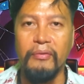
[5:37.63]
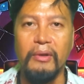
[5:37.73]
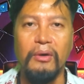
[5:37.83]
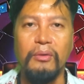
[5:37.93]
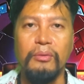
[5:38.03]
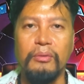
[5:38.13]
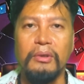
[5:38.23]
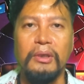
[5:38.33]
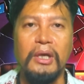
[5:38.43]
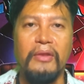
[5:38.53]
Though
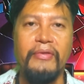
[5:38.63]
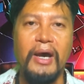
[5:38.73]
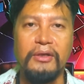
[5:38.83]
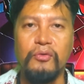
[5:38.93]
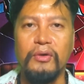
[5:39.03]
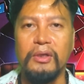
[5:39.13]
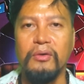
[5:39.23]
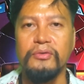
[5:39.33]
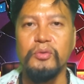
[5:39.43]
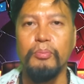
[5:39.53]
not
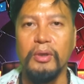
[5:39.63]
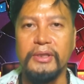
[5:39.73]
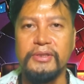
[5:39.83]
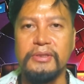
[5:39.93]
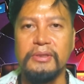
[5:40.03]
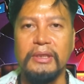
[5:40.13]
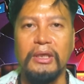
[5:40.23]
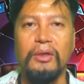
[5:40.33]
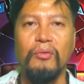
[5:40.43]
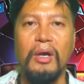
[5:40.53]
critical to BRICS,
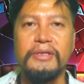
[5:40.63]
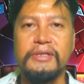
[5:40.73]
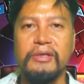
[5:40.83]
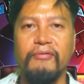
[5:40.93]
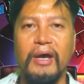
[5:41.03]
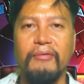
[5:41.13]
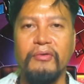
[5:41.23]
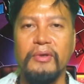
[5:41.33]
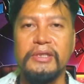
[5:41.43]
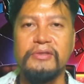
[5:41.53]
Iran's
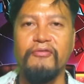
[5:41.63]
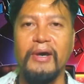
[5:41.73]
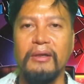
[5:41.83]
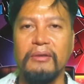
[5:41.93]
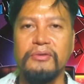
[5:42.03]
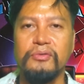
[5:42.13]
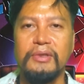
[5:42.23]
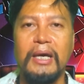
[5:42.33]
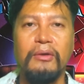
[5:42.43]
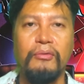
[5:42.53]
survival is vital to
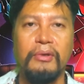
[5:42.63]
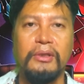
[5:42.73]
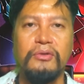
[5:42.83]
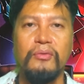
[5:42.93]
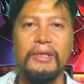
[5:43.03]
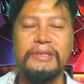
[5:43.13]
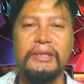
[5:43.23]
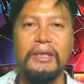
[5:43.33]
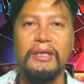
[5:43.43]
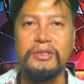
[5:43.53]
countering
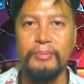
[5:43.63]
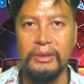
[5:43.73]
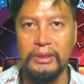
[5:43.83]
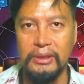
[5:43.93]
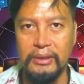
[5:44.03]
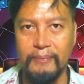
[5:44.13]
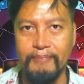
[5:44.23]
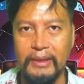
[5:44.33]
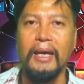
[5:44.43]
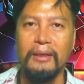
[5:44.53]
U.S. hegemony.
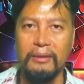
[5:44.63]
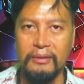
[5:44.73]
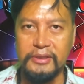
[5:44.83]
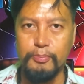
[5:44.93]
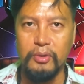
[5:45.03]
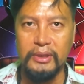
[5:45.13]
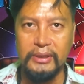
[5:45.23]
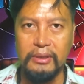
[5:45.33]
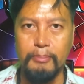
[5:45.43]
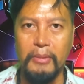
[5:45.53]
Analysts
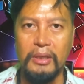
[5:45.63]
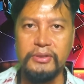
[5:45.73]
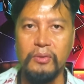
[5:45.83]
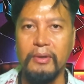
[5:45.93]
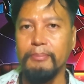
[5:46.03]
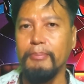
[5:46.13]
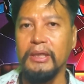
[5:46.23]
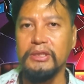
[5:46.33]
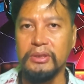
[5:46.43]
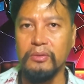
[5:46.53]
predict Moscow and
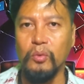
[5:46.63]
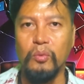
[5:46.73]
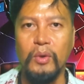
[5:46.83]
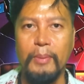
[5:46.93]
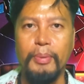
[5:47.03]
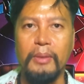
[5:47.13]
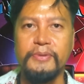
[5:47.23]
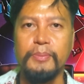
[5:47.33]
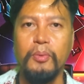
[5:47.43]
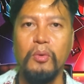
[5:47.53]
Beijing will ramp up
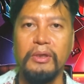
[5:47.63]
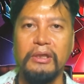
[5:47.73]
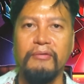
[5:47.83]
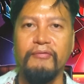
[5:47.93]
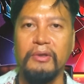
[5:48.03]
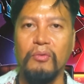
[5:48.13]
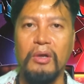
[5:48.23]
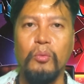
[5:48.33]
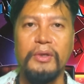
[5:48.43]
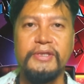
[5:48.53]
support if
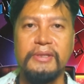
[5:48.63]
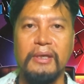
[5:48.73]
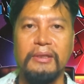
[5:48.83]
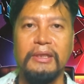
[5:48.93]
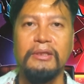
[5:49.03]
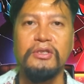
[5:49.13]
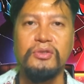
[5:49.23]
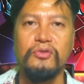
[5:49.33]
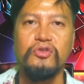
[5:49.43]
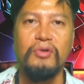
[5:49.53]
Iran withstands
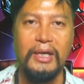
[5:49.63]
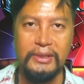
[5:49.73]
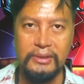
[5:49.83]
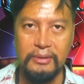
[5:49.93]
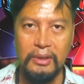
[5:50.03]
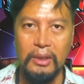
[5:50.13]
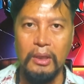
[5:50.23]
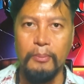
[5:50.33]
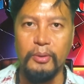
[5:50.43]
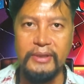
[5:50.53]
initial strikes,
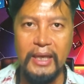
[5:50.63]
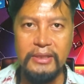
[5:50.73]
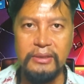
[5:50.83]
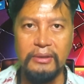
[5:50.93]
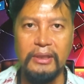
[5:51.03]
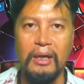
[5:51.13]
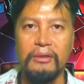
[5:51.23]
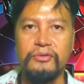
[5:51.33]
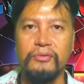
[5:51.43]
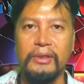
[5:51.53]
potentially
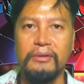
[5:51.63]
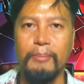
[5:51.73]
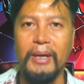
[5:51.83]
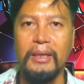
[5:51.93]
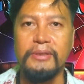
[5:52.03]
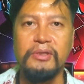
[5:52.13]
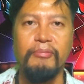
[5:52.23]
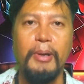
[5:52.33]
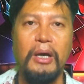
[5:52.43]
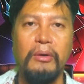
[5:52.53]
altering the balance
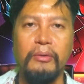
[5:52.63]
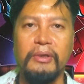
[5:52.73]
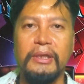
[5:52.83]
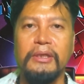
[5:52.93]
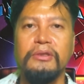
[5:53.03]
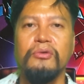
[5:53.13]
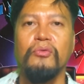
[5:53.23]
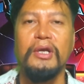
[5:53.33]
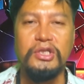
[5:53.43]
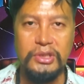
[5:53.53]
of power in
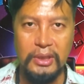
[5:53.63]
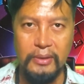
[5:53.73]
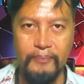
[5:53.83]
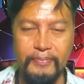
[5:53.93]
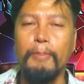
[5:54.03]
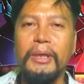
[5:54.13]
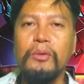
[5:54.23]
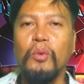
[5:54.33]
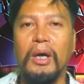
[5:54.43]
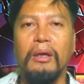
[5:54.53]
Eurasia.
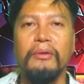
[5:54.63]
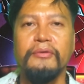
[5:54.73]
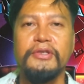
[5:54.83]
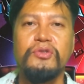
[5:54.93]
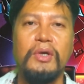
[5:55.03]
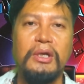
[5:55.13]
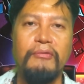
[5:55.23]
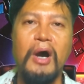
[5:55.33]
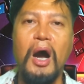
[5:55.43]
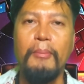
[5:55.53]
Meanwhile, the Strait
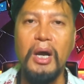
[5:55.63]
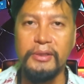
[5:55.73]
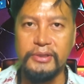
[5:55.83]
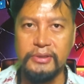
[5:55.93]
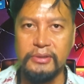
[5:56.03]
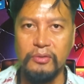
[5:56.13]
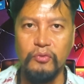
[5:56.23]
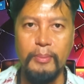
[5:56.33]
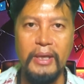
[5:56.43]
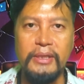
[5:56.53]
of Hormuz
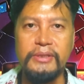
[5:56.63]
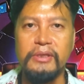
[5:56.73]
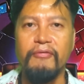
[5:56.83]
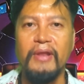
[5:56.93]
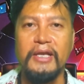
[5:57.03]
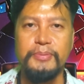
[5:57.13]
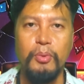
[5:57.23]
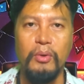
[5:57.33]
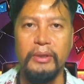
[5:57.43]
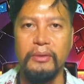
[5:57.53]
remains a
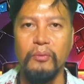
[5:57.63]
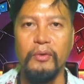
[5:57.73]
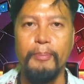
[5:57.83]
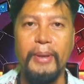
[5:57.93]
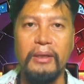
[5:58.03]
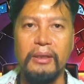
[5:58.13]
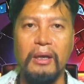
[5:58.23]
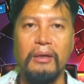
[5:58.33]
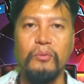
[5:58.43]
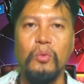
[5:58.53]
flashpoint, with
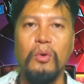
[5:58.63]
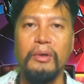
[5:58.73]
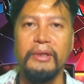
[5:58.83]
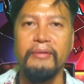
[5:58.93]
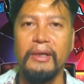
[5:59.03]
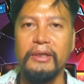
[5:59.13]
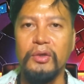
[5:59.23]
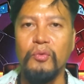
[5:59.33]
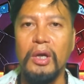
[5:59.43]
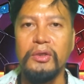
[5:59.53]
Pentagon warning that
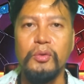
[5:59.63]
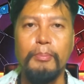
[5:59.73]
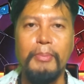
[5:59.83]
Iran could